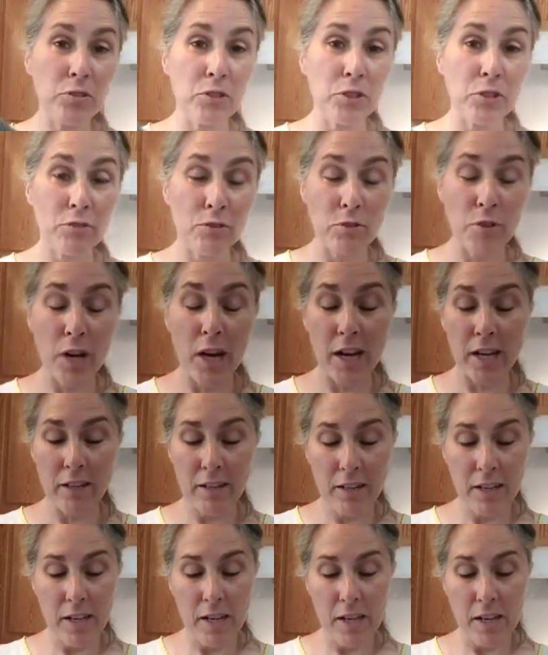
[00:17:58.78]
the gray
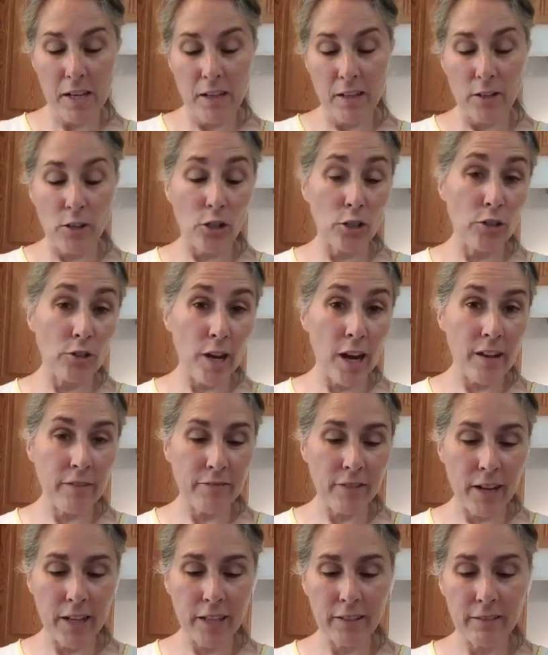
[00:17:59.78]
or
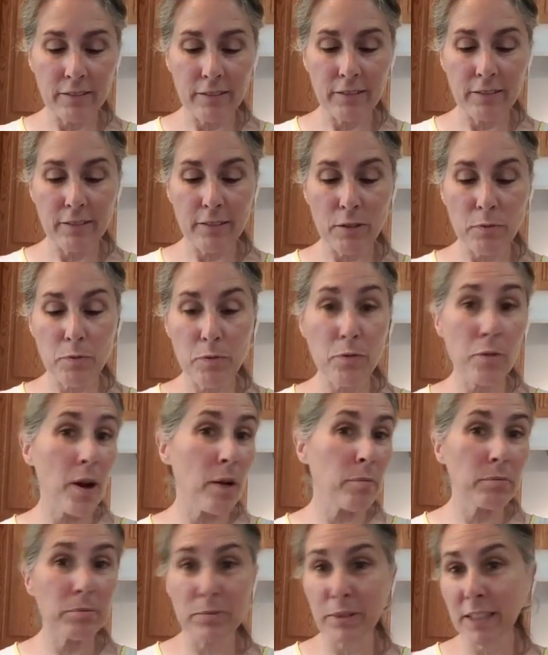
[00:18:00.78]
graphite, they're
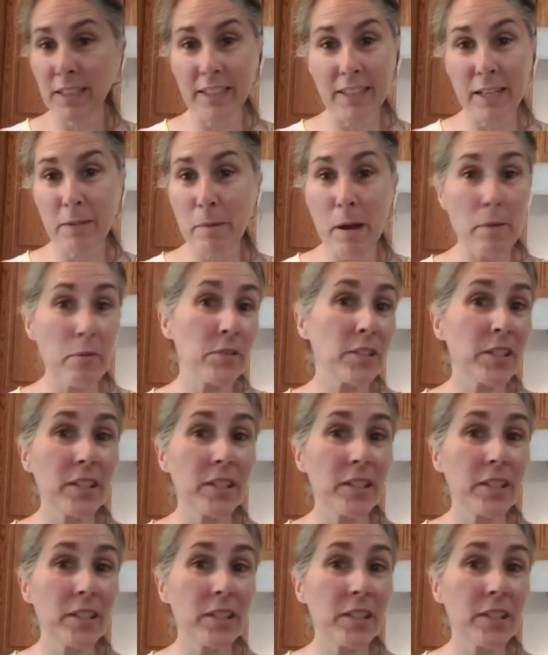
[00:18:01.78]
probably going to come out with